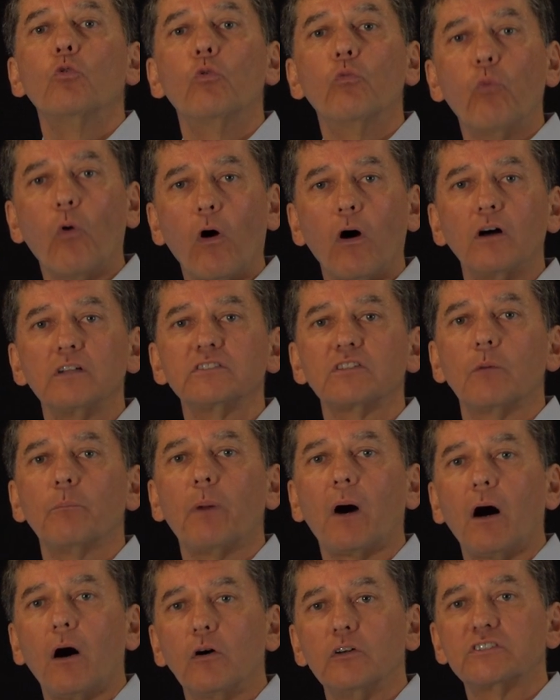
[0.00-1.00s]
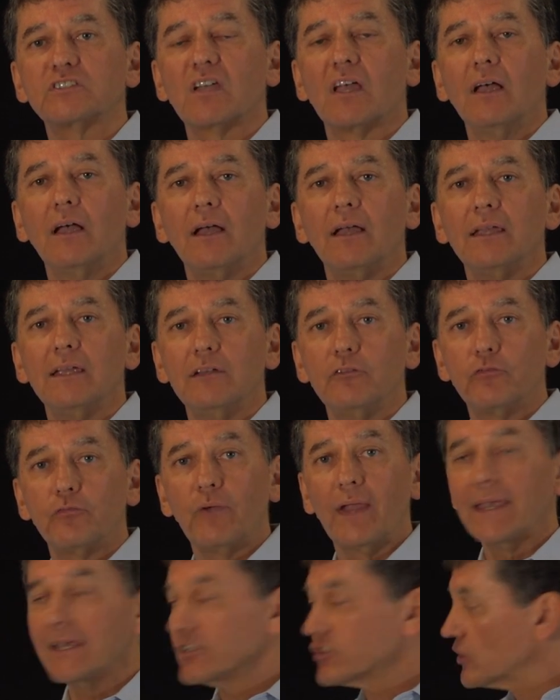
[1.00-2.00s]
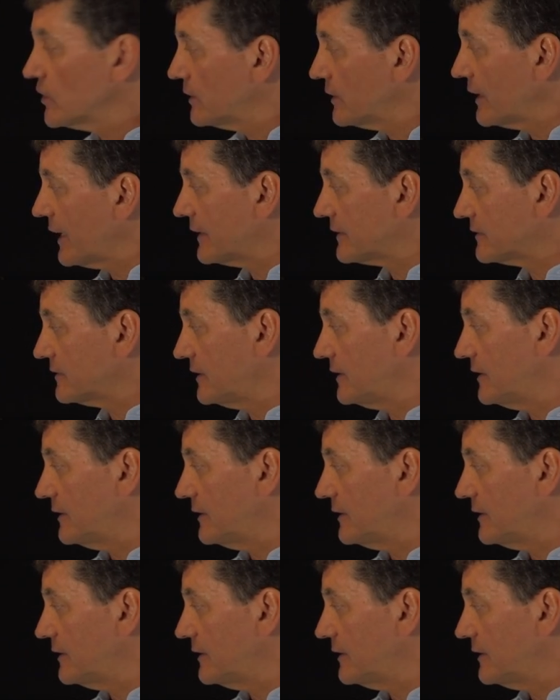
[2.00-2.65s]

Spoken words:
warned about inflation at